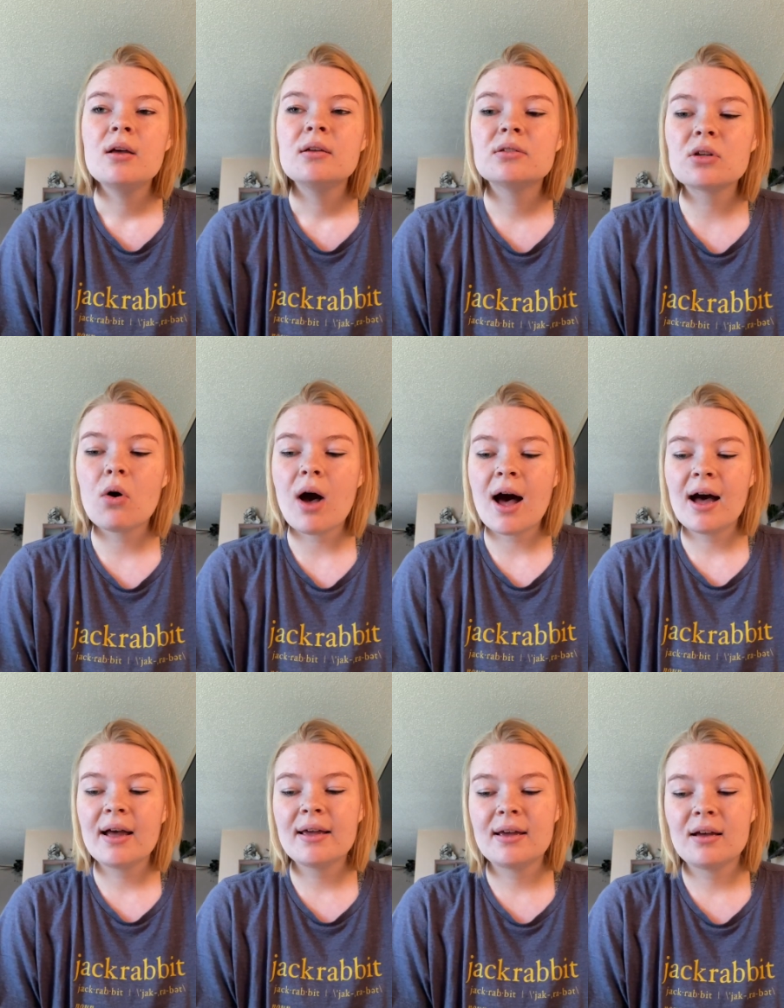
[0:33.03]
So I
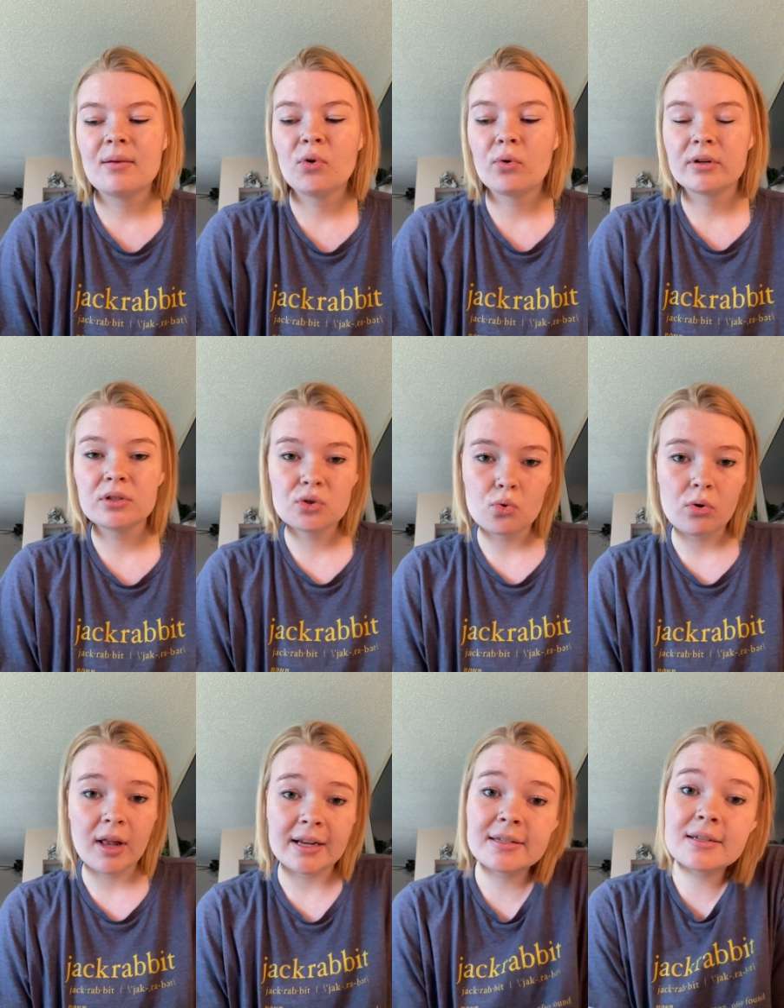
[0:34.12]
am going to school
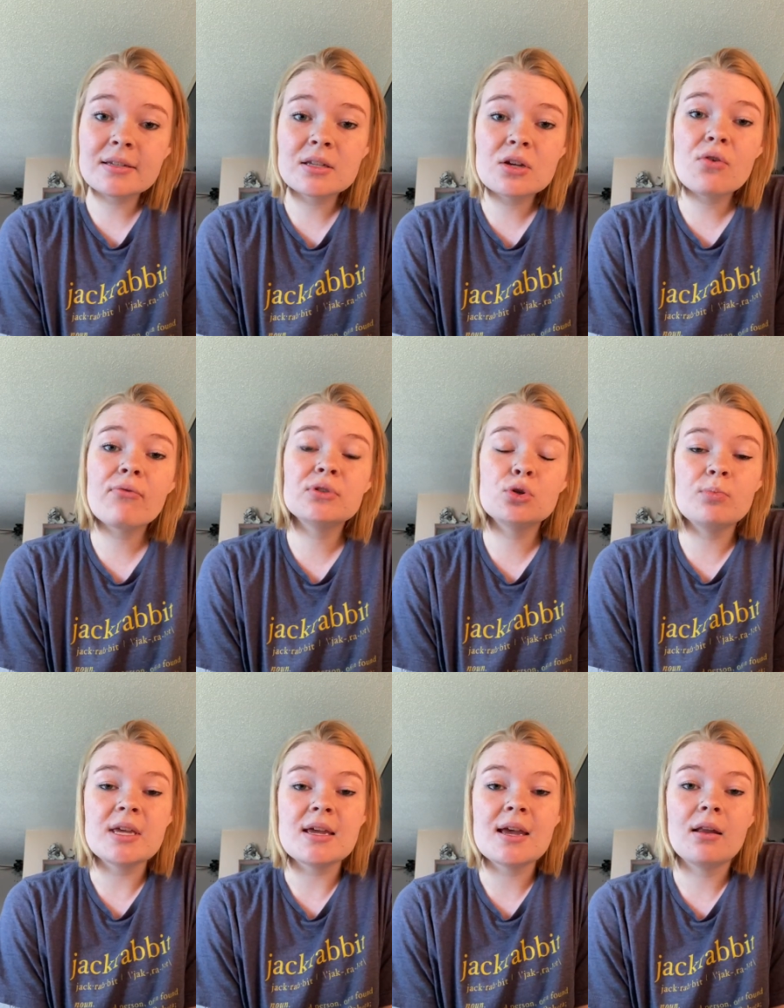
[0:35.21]
at SDSU to
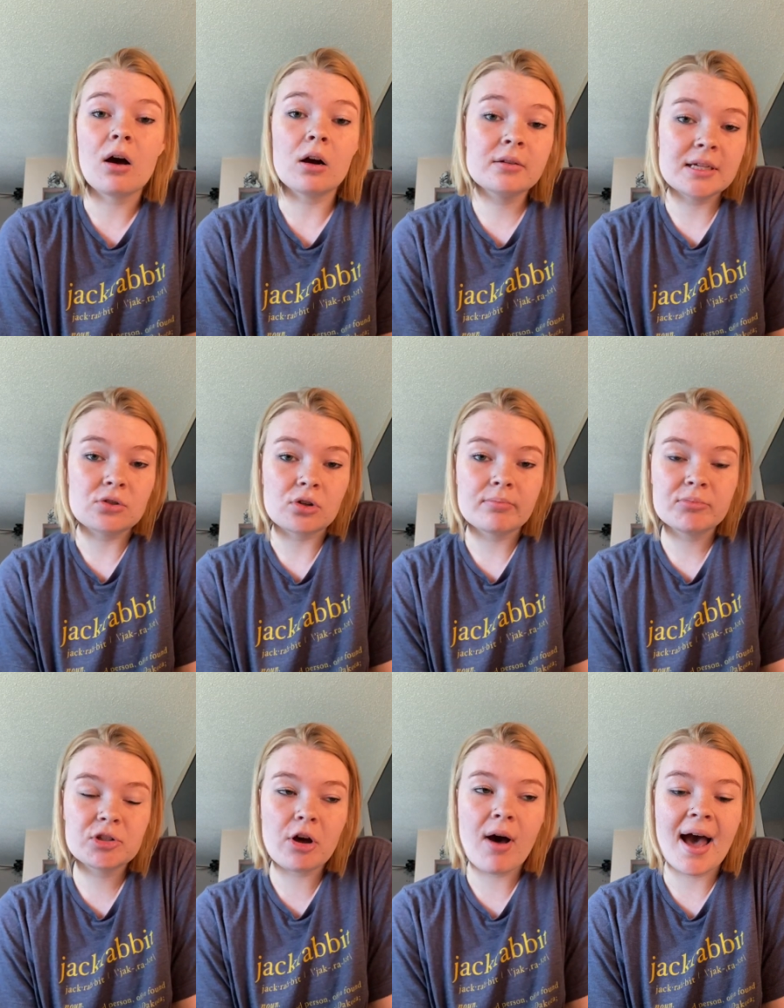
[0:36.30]
be an art teacher.
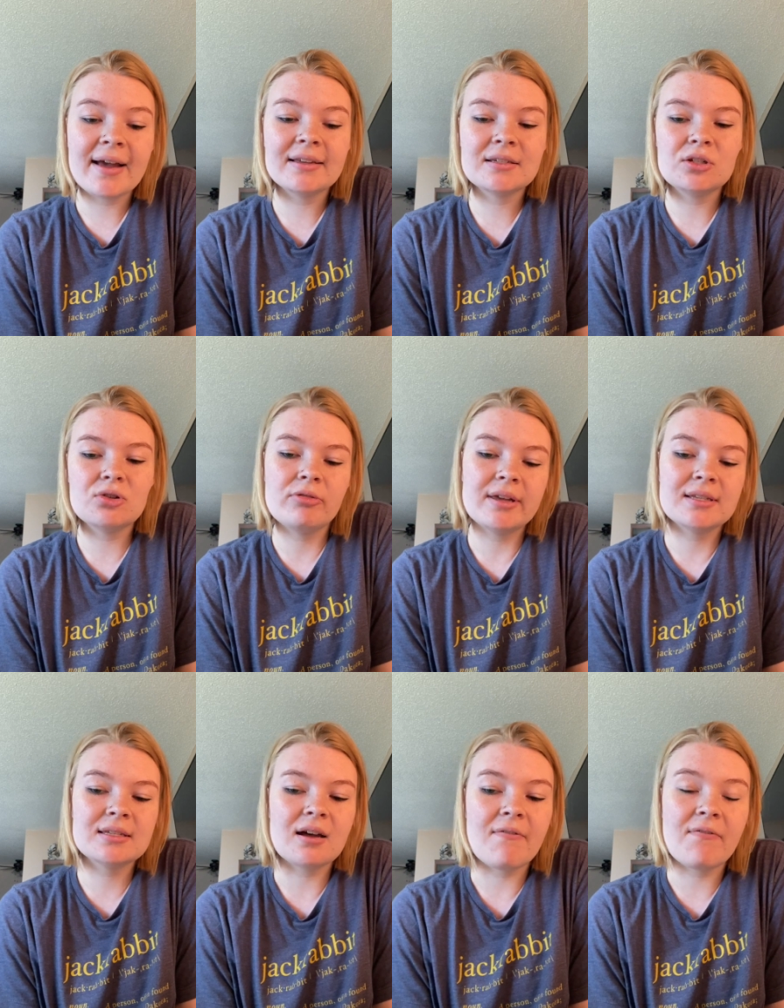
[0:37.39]
So I get to do this
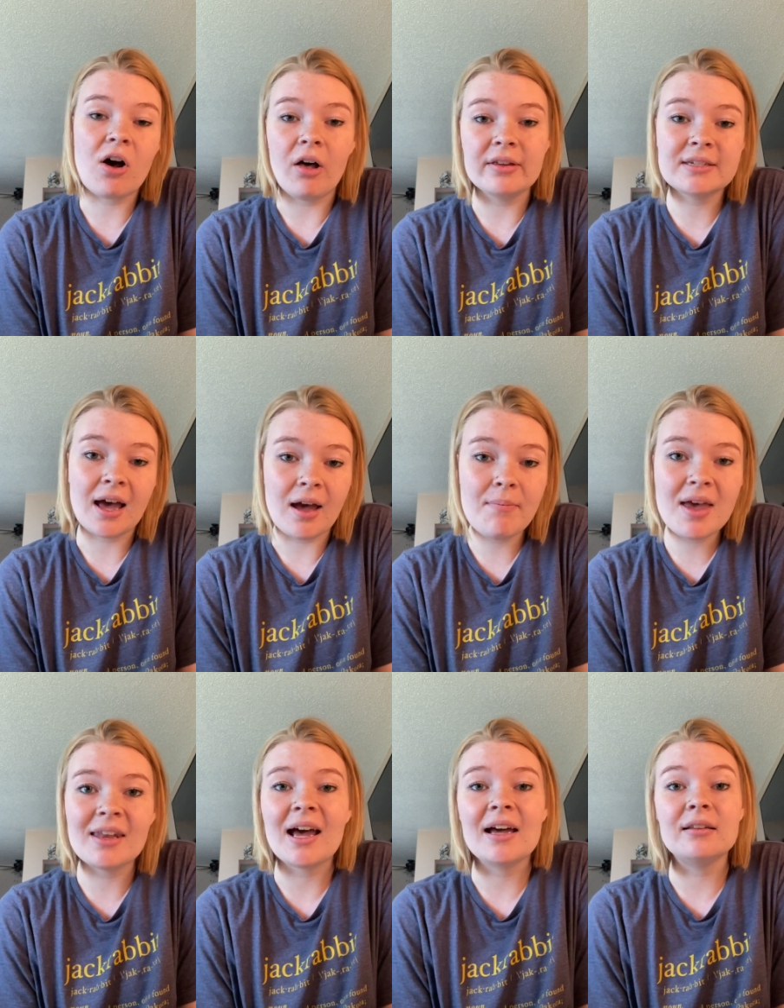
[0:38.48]
stuff all the time
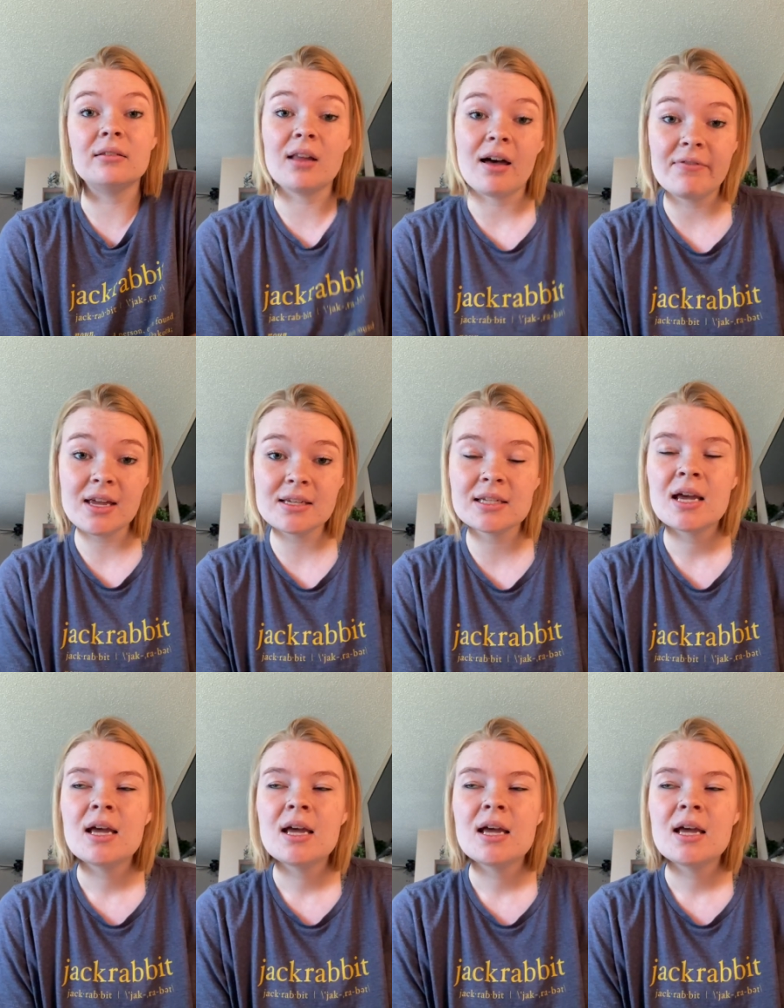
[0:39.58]
and I love it.